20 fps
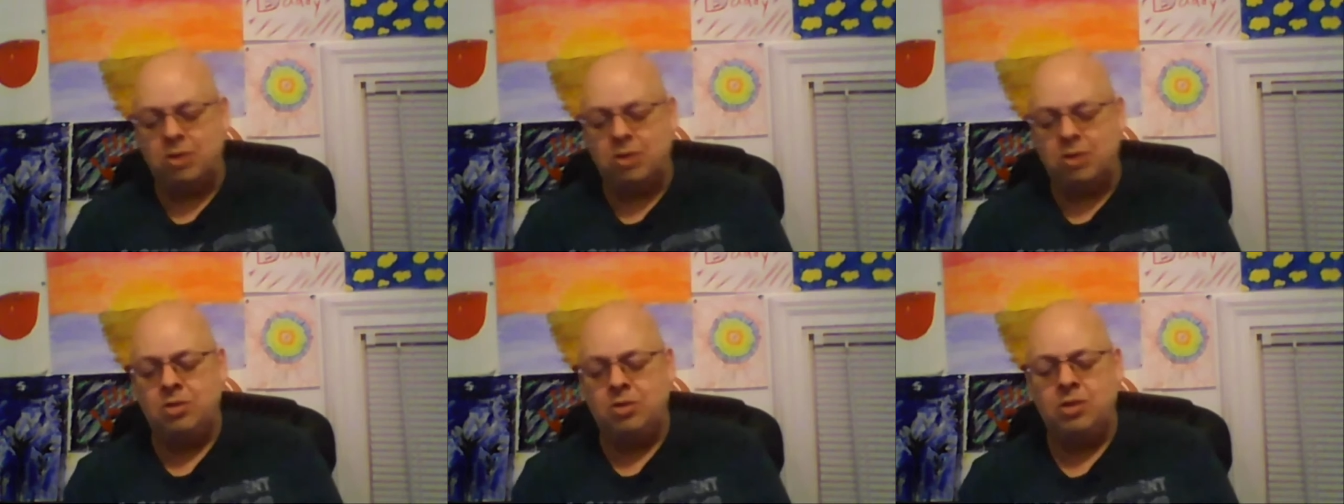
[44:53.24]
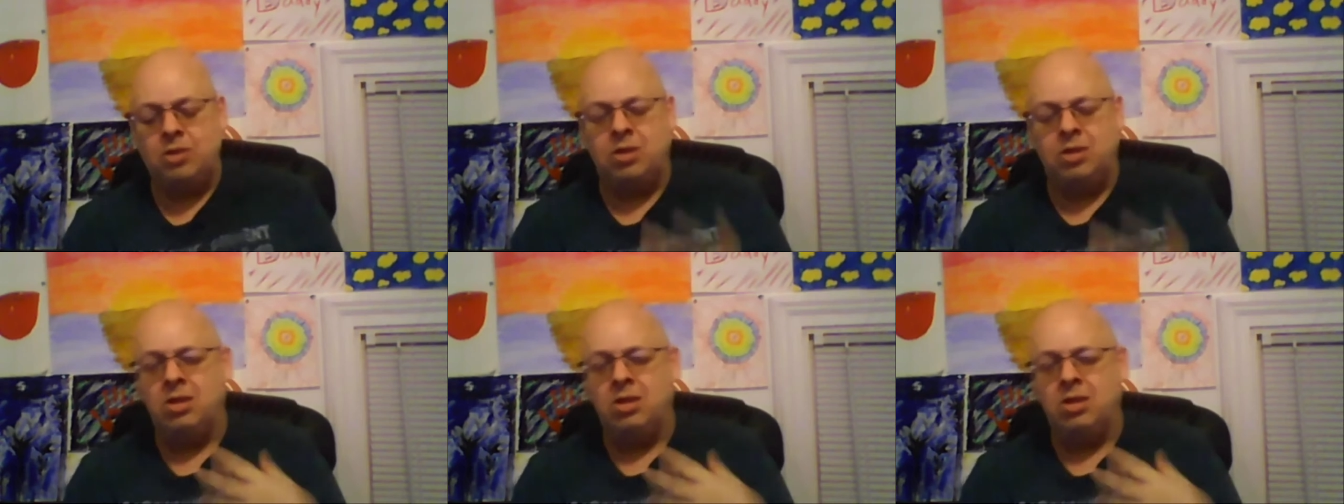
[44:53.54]
or
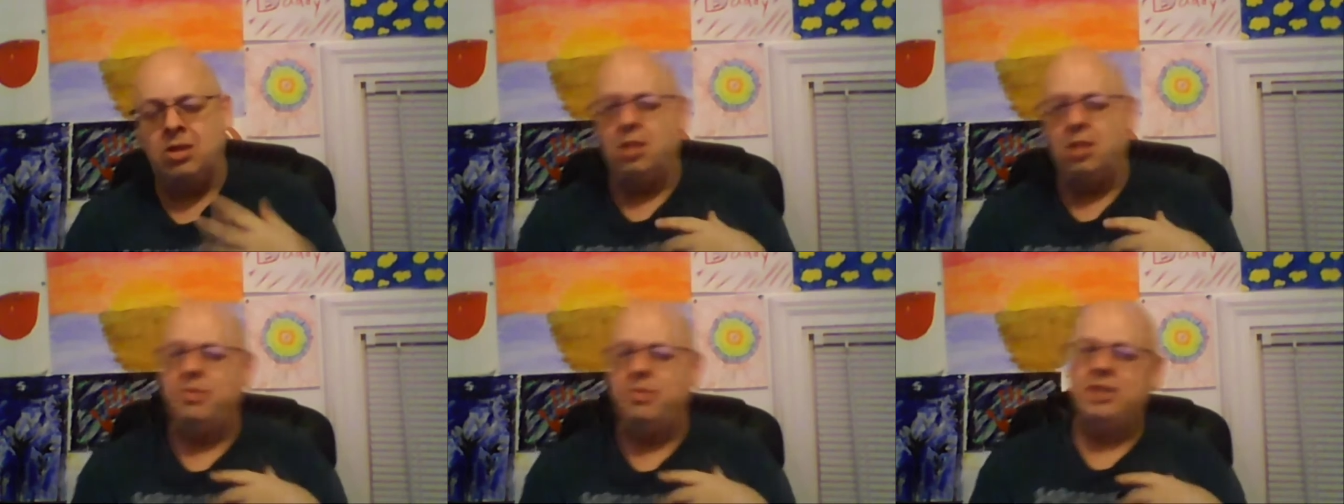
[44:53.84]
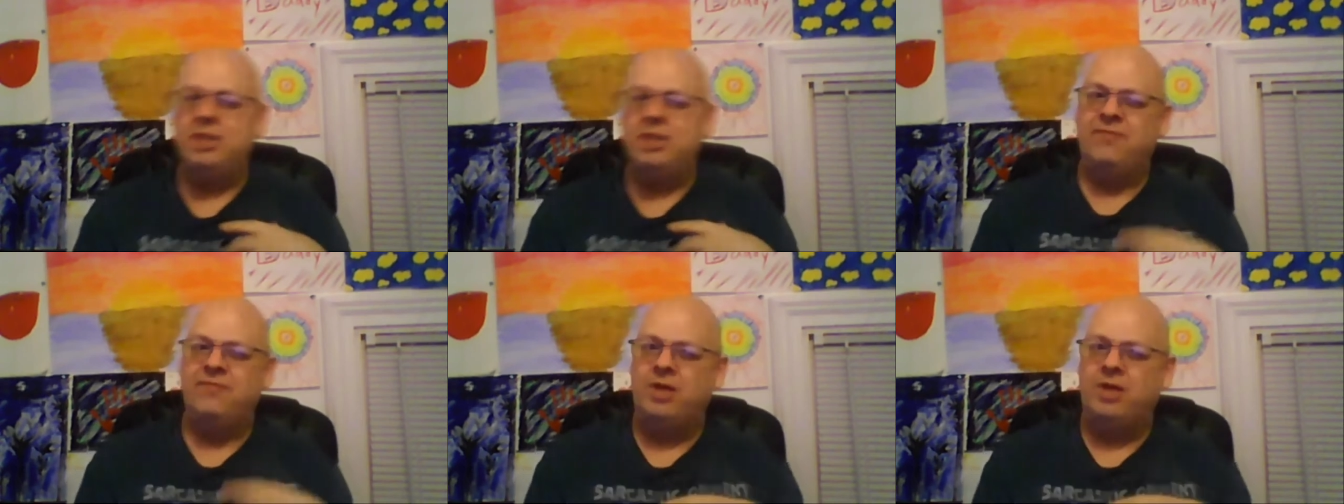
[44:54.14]
a little bit
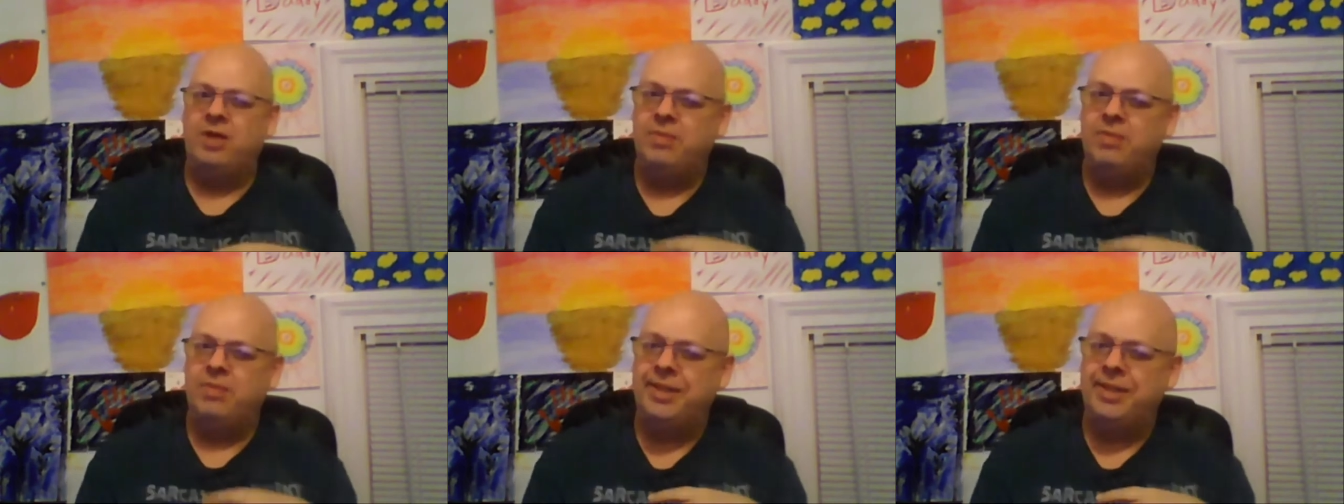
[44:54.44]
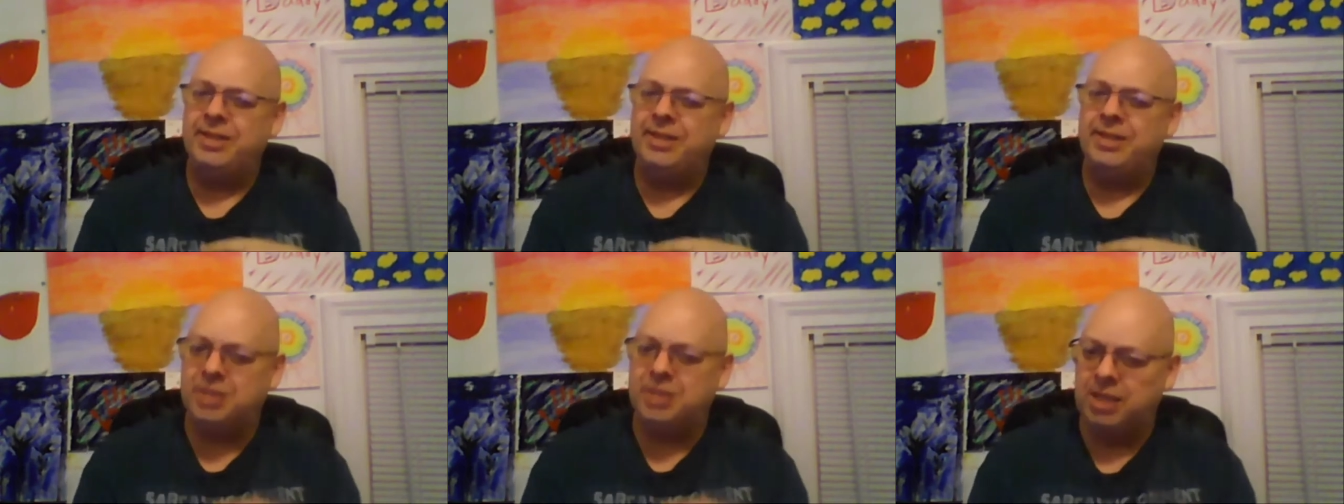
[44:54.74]
developmentally
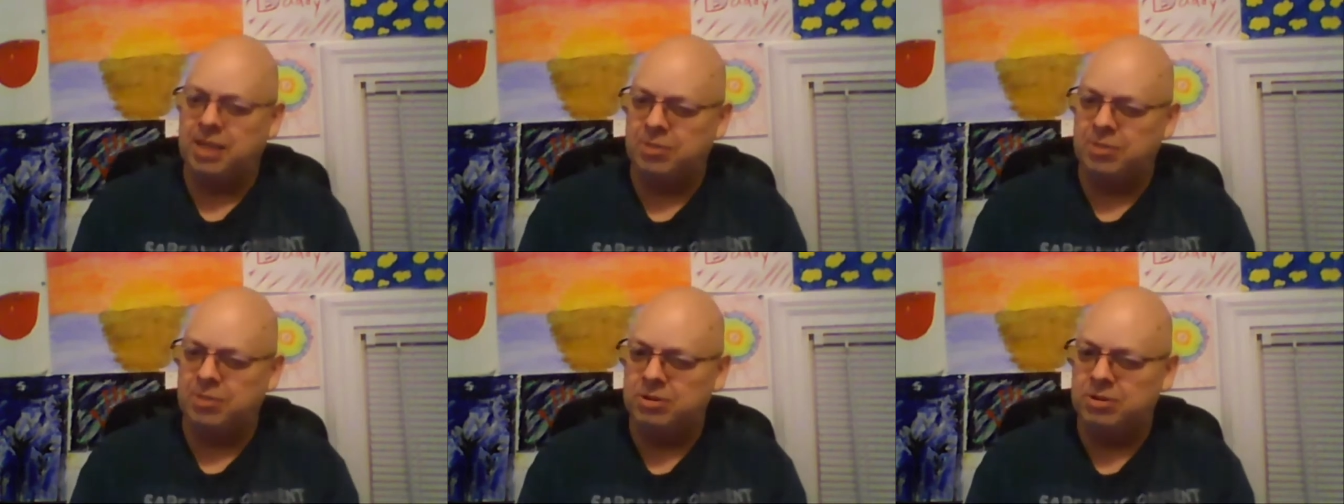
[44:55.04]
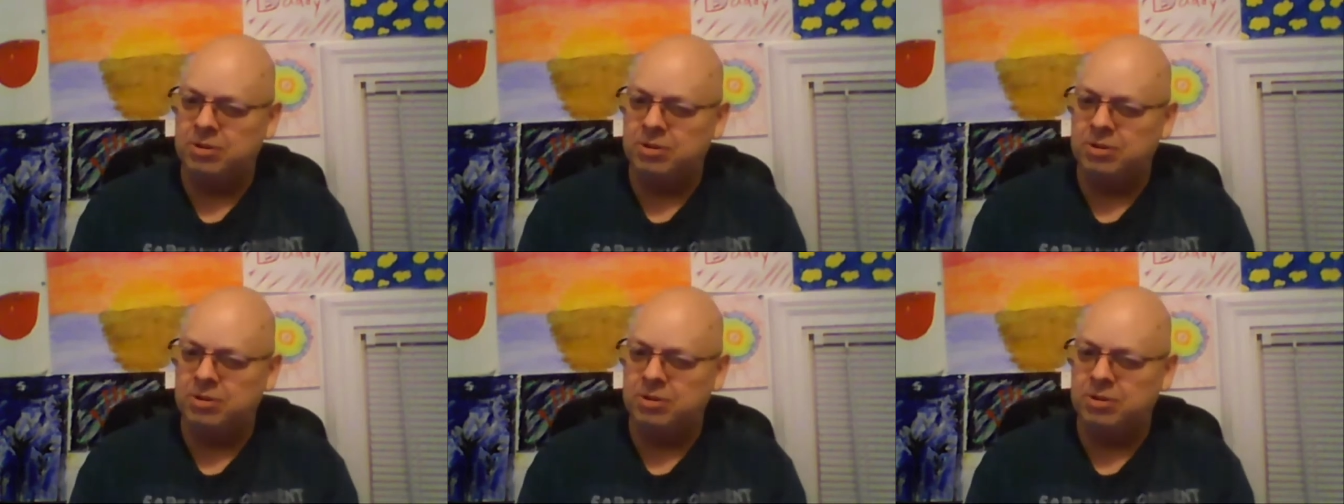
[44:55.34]
disabled.